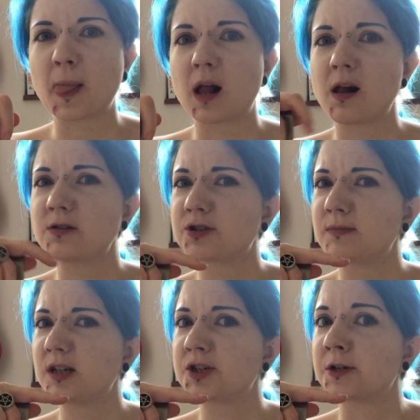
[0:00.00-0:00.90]
I like
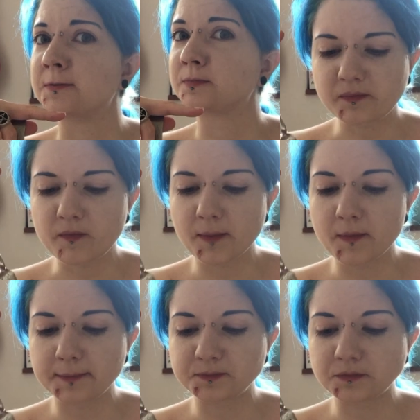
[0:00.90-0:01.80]
tomato.
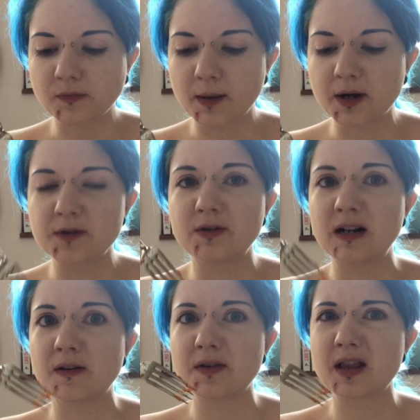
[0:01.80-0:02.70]
I'm kind of
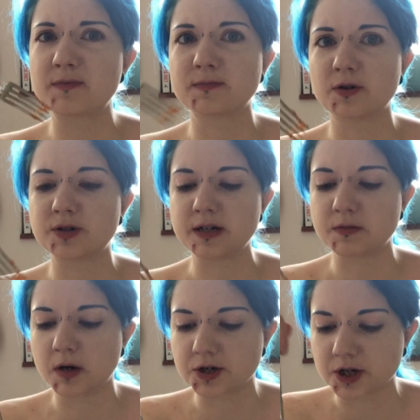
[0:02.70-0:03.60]
relieved. I think that was mostly
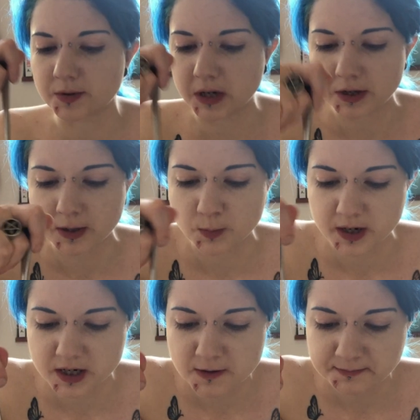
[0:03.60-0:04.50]
tomato and nothing
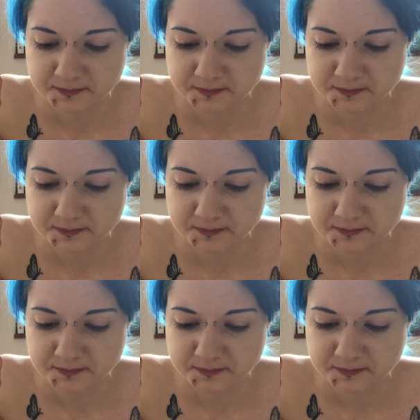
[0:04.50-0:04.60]
weird.